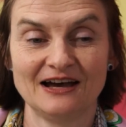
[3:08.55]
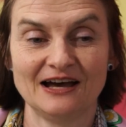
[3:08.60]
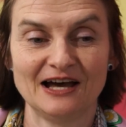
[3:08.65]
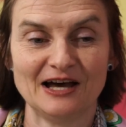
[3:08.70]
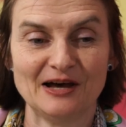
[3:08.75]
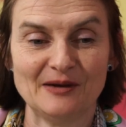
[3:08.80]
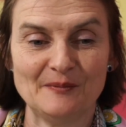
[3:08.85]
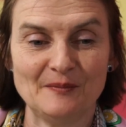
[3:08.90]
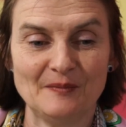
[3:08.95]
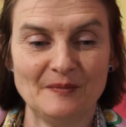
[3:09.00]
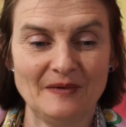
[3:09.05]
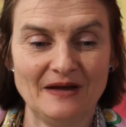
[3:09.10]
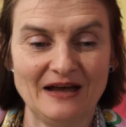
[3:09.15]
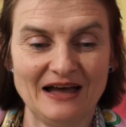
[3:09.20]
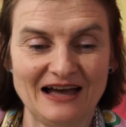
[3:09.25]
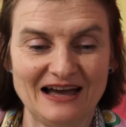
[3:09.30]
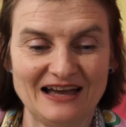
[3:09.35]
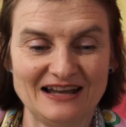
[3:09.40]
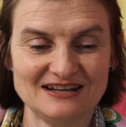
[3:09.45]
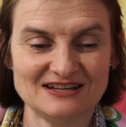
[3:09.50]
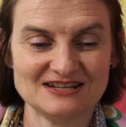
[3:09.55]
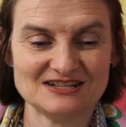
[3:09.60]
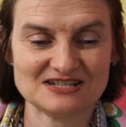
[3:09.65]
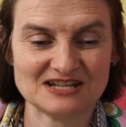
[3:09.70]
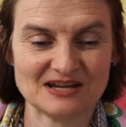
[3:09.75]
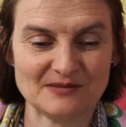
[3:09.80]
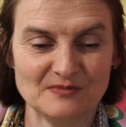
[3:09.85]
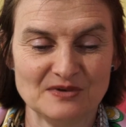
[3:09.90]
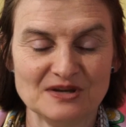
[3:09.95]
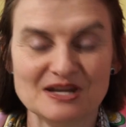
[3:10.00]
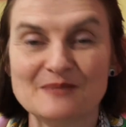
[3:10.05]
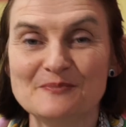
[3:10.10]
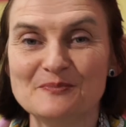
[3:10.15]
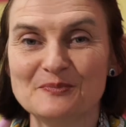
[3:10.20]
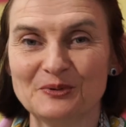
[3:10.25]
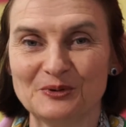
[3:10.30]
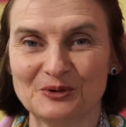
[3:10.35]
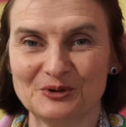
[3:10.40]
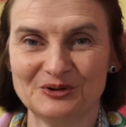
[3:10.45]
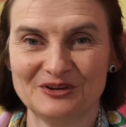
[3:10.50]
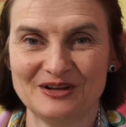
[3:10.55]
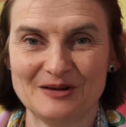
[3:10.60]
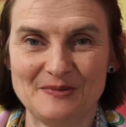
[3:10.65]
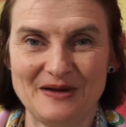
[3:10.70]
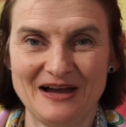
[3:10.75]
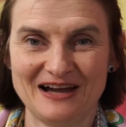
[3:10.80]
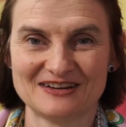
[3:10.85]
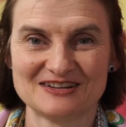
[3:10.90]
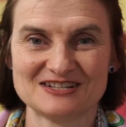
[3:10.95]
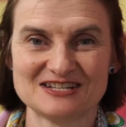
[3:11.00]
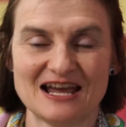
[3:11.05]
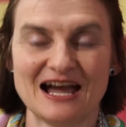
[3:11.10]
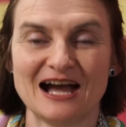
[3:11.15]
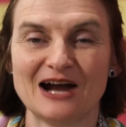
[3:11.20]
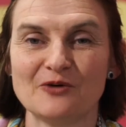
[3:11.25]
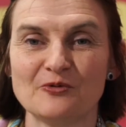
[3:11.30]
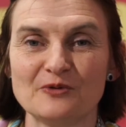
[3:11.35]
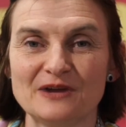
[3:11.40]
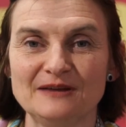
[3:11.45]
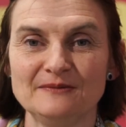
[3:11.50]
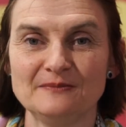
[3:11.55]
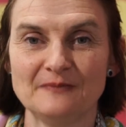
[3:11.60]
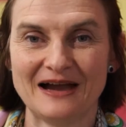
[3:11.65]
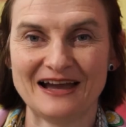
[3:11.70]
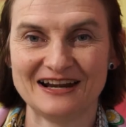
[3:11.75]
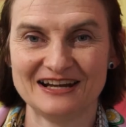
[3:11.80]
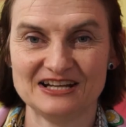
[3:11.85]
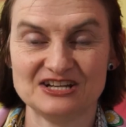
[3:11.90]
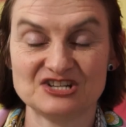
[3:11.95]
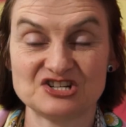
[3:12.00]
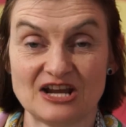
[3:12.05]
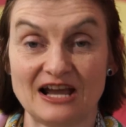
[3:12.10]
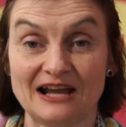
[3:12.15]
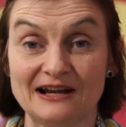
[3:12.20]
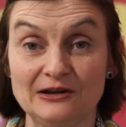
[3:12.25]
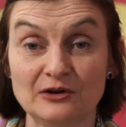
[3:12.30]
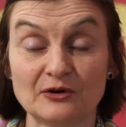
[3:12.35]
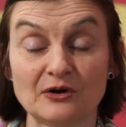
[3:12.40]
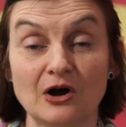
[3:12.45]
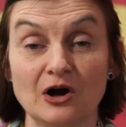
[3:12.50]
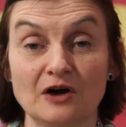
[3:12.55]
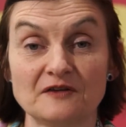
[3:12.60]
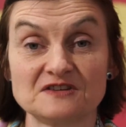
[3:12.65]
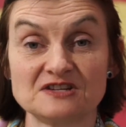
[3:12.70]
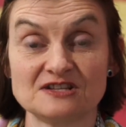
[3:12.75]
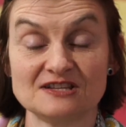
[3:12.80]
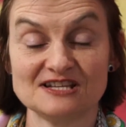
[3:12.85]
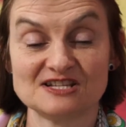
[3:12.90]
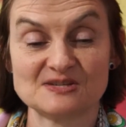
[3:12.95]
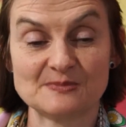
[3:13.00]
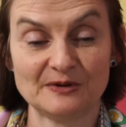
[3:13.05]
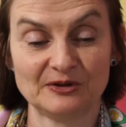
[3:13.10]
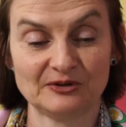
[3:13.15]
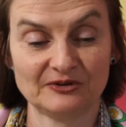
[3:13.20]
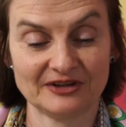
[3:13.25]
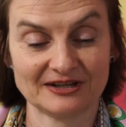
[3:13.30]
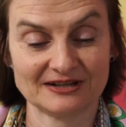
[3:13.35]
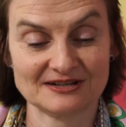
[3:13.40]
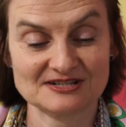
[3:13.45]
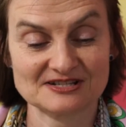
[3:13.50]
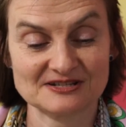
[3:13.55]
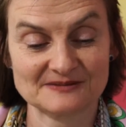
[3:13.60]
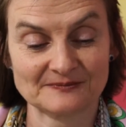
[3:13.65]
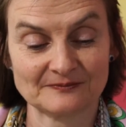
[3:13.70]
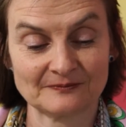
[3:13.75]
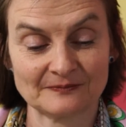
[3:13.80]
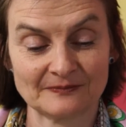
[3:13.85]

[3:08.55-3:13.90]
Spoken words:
and nimble about how we manage and look after these buildings.